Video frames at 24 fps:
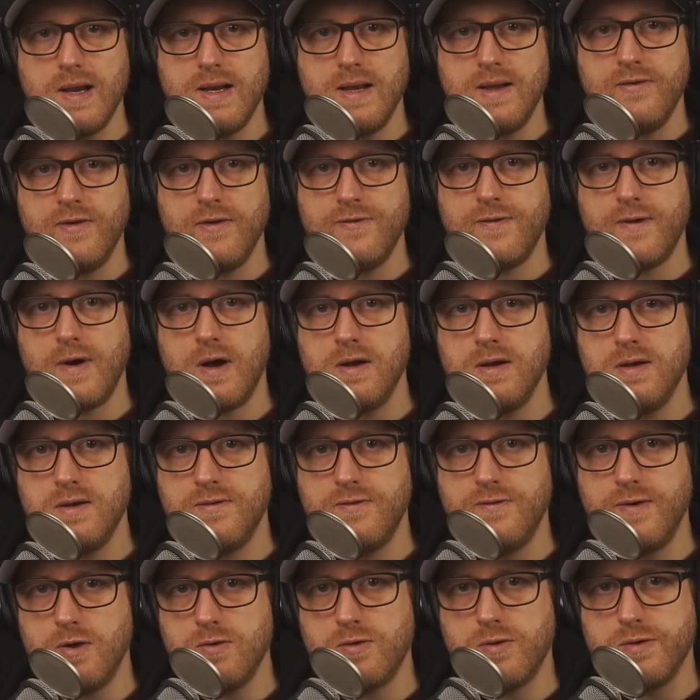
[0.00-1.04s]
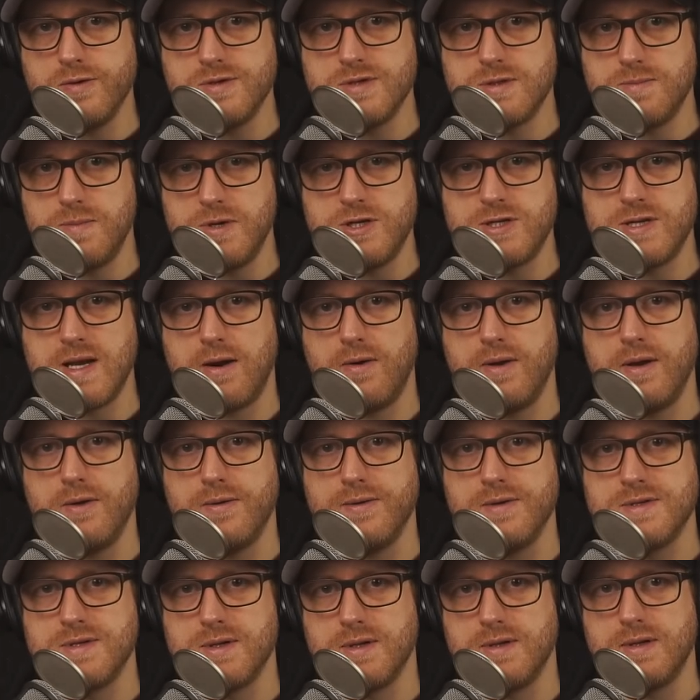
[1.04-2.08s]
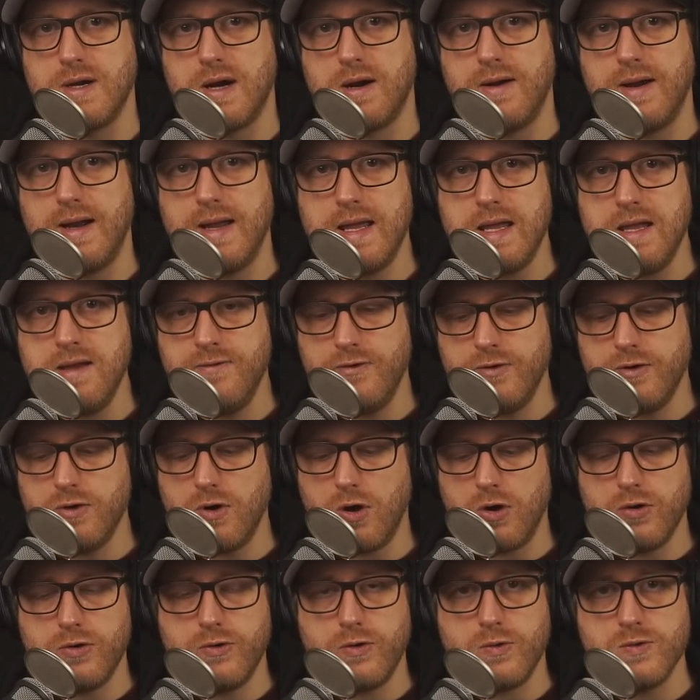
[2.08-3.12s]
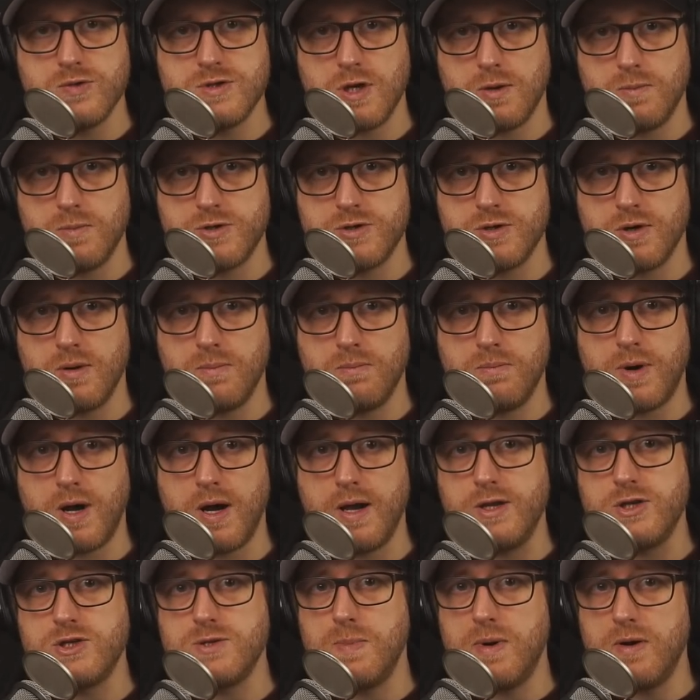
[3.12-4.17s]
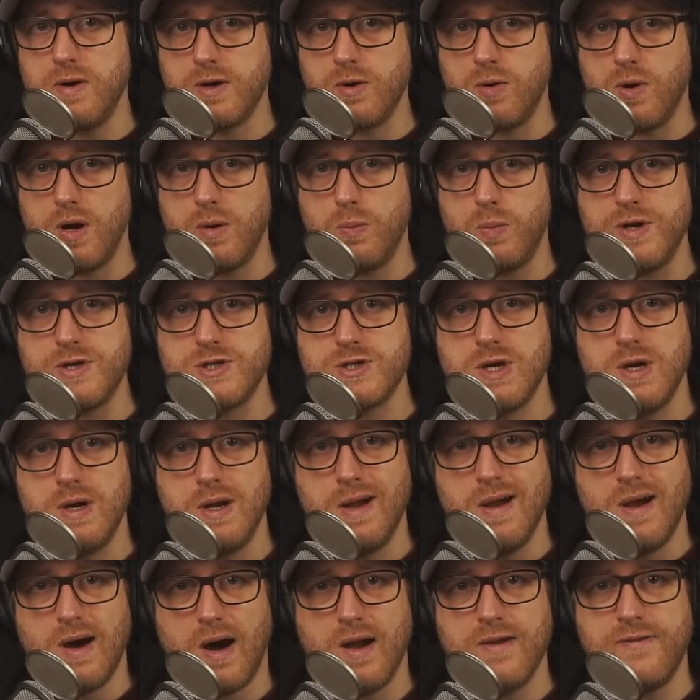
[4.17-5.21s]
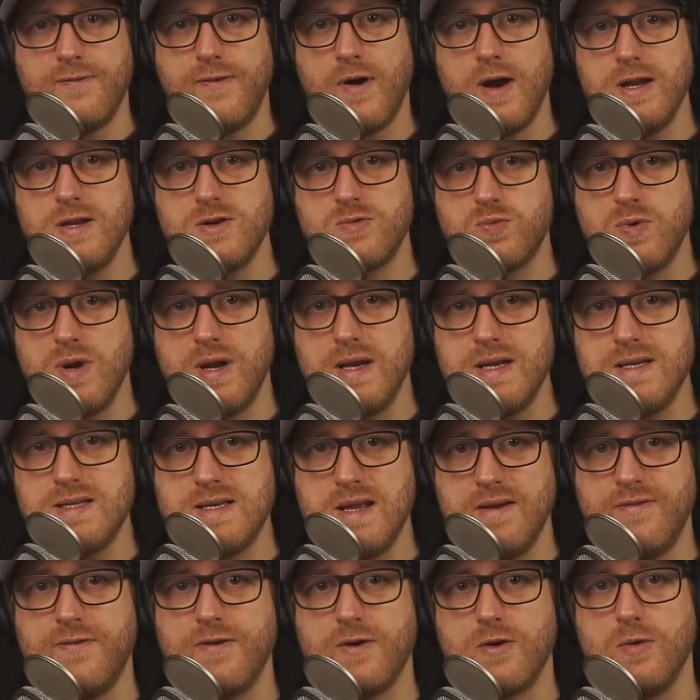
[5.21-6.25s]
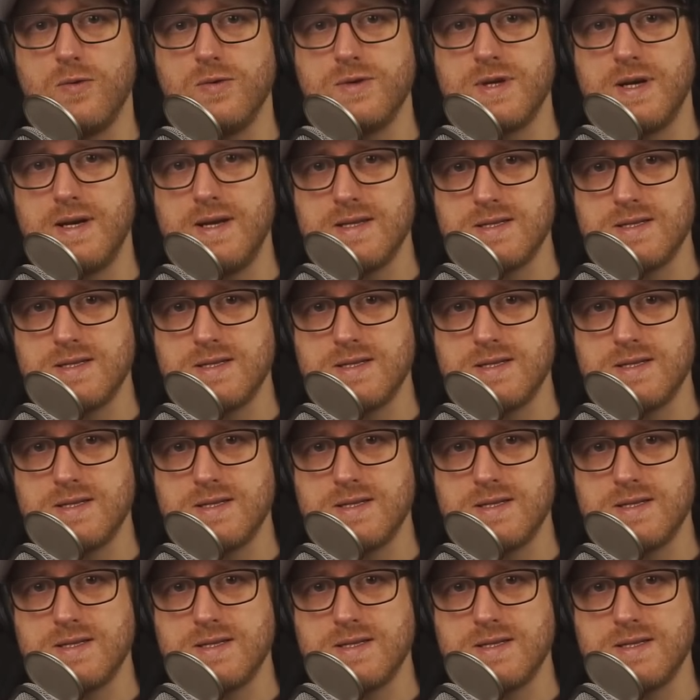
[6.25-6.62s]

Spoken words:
I never find vocals to be shouty on the Sundara, even on Automaton by Jamiroquai, which I find really difficult to